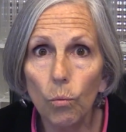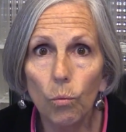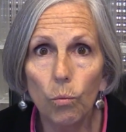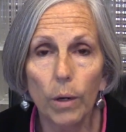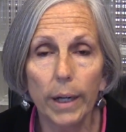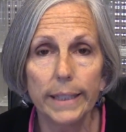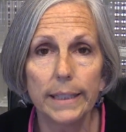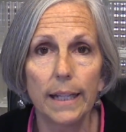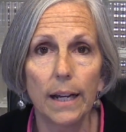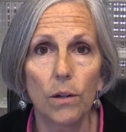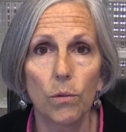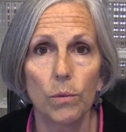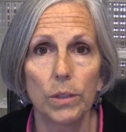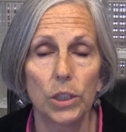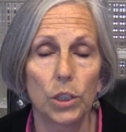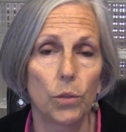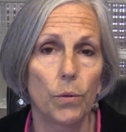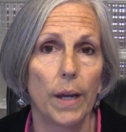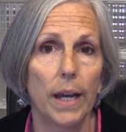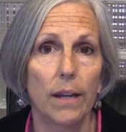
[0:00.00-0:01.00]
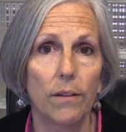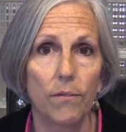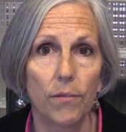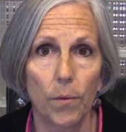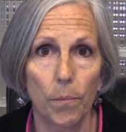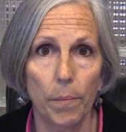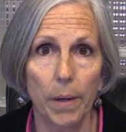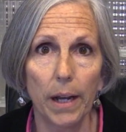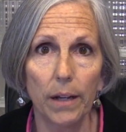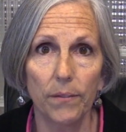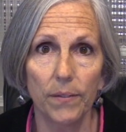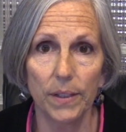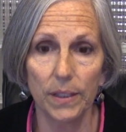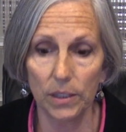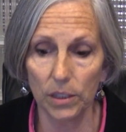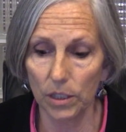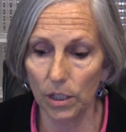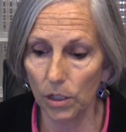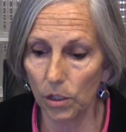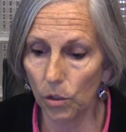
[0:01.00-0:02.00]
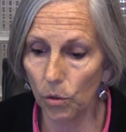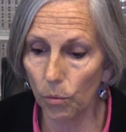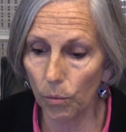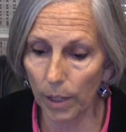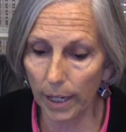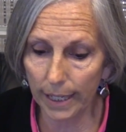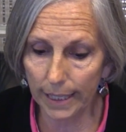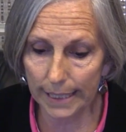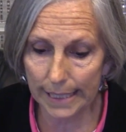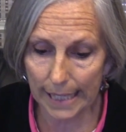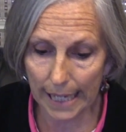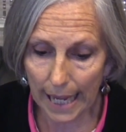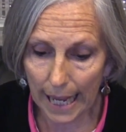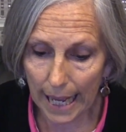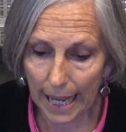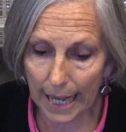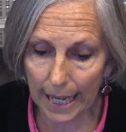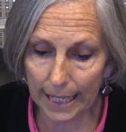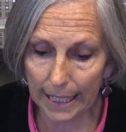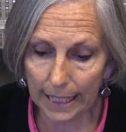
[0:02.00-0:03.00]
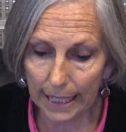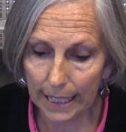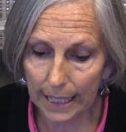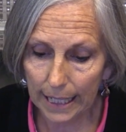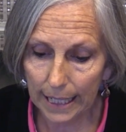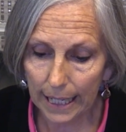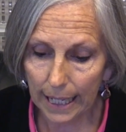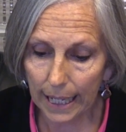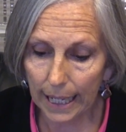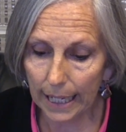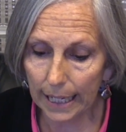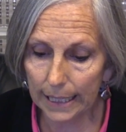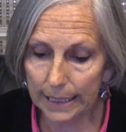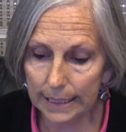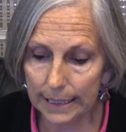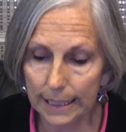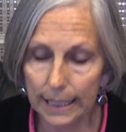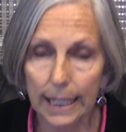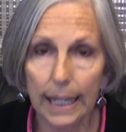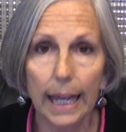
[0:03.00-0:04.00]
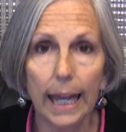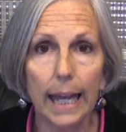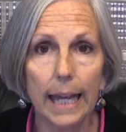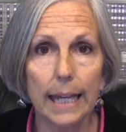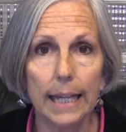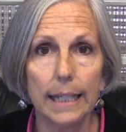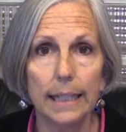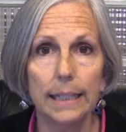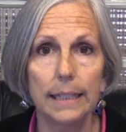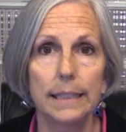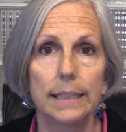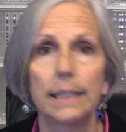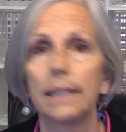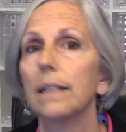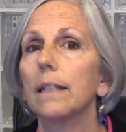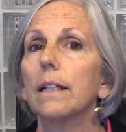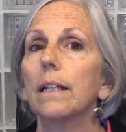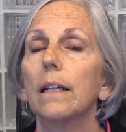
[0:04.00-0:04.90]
write down what you had for breakfast, and you write, I ate eggs.